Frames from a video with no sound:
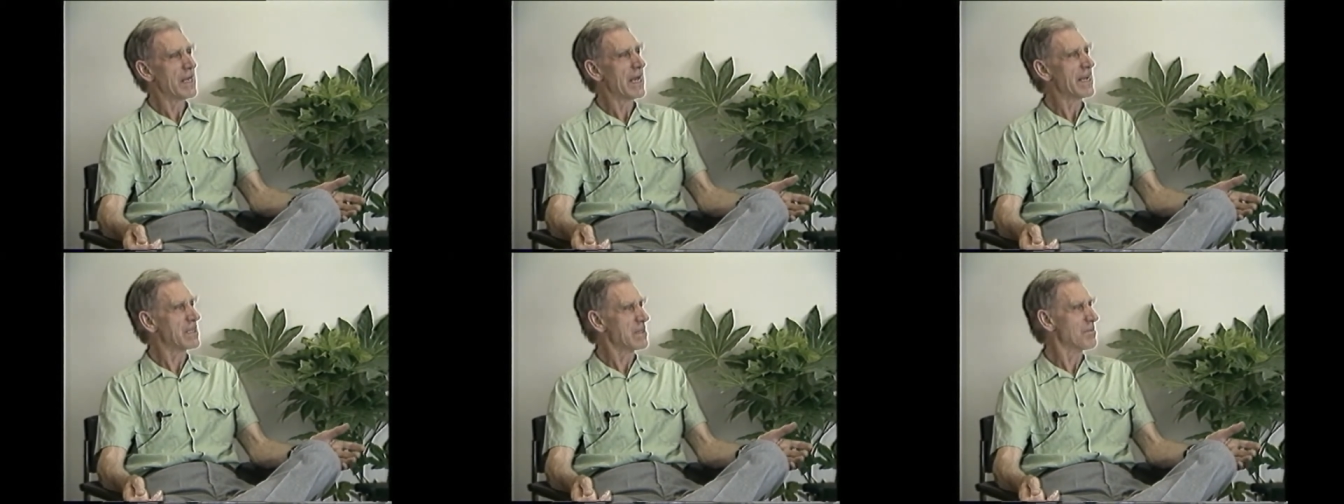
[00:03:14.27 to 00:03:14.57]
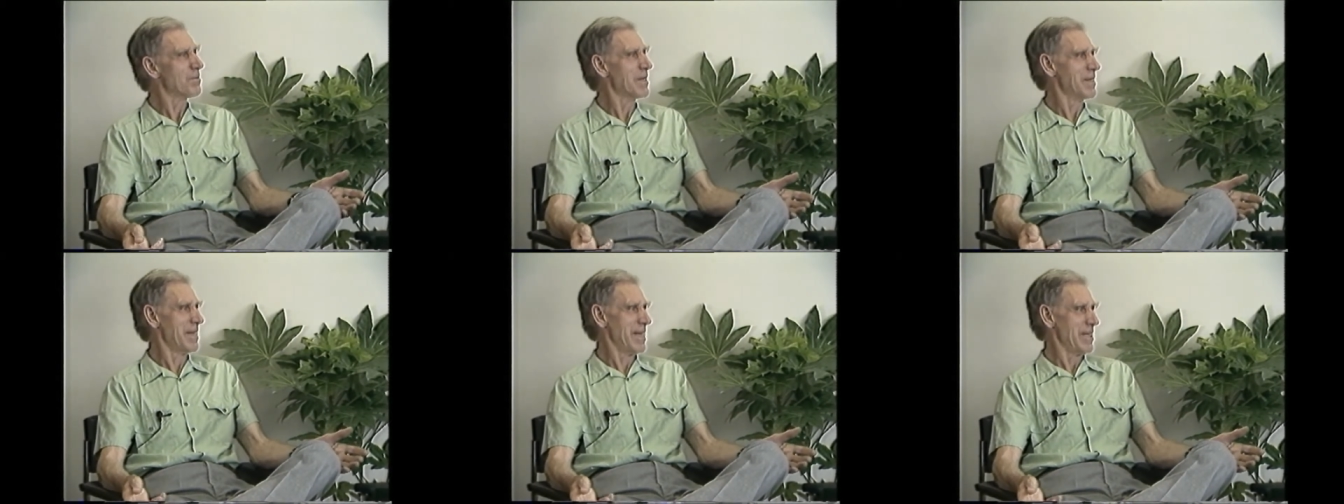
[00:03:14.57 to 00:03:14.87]

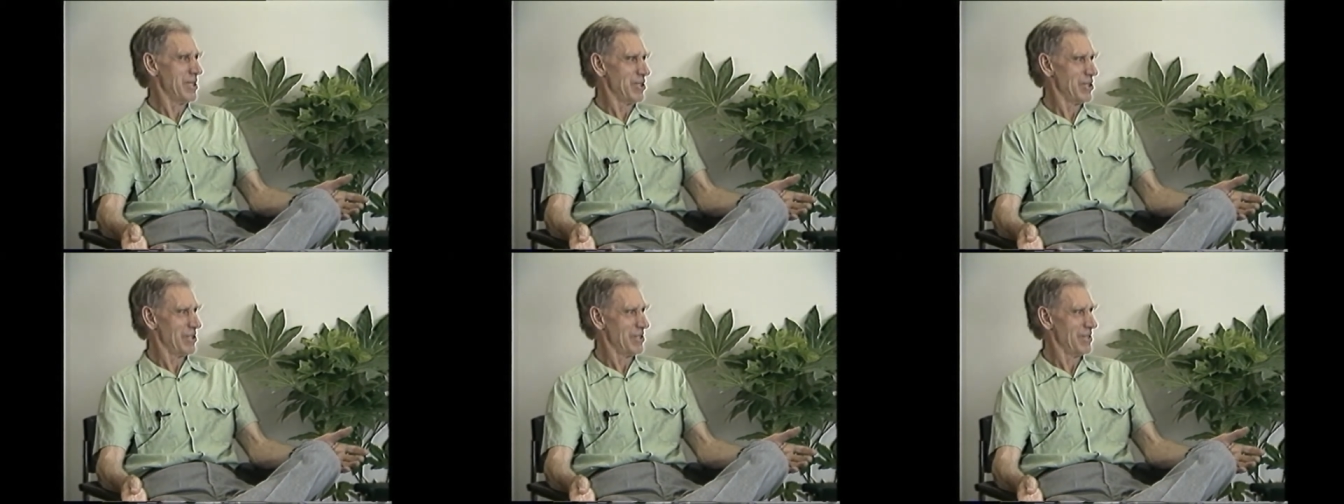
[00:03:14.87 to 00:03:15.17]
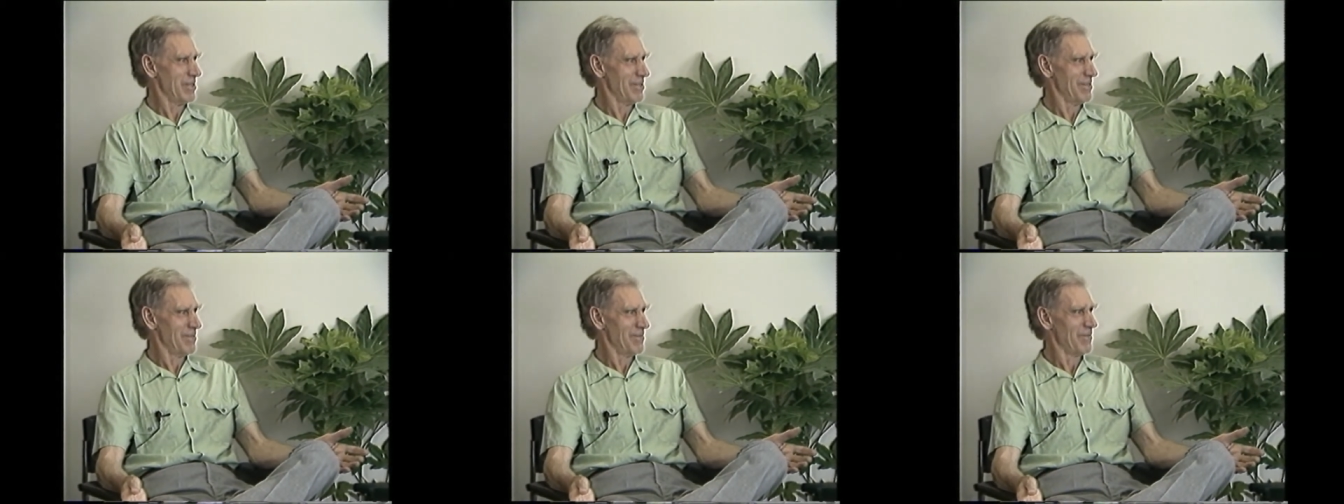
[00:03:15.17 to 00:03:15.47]
explanation
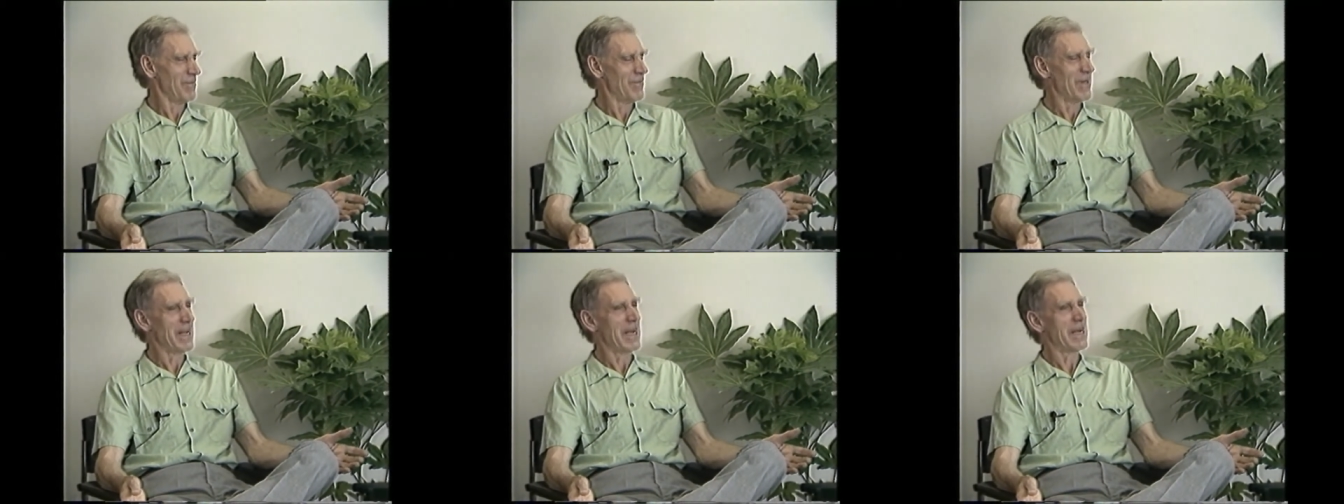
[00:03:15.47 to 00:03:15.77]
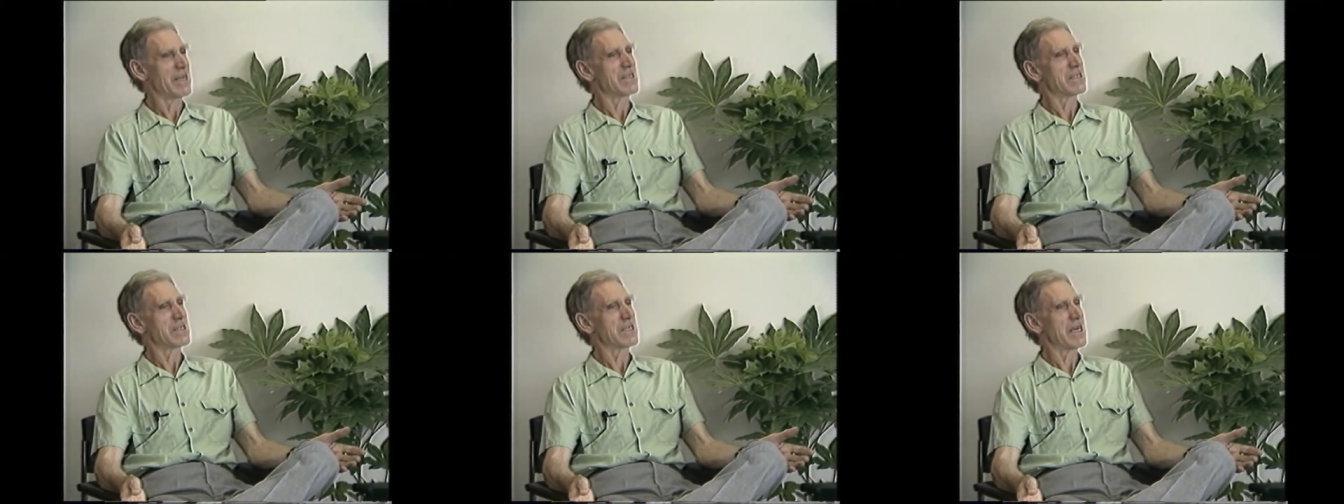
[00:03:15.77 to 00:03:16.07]
of the
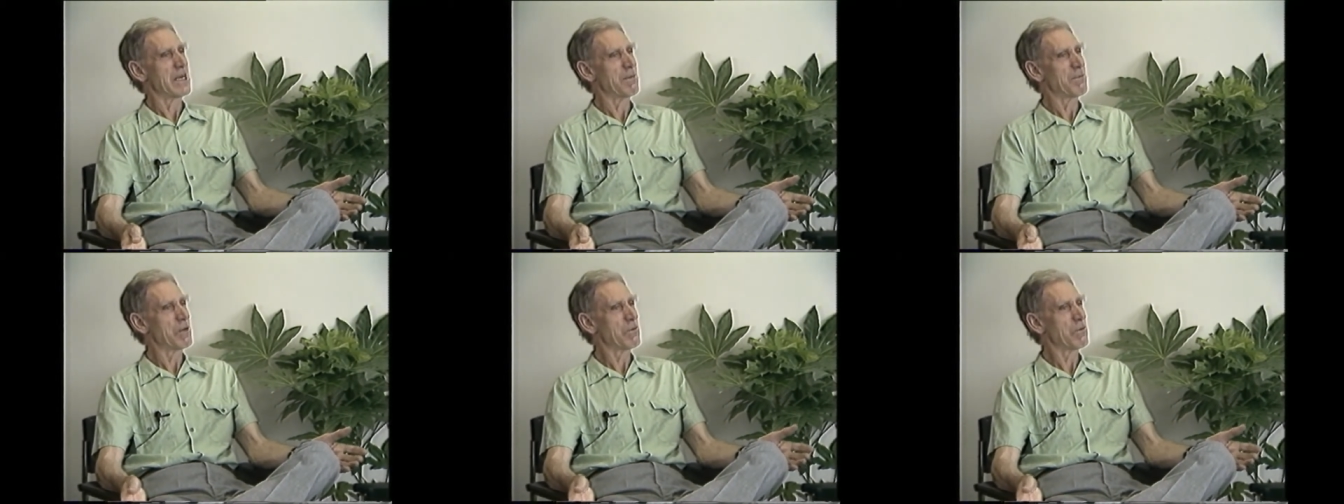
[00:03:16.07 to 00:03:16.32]
landscape.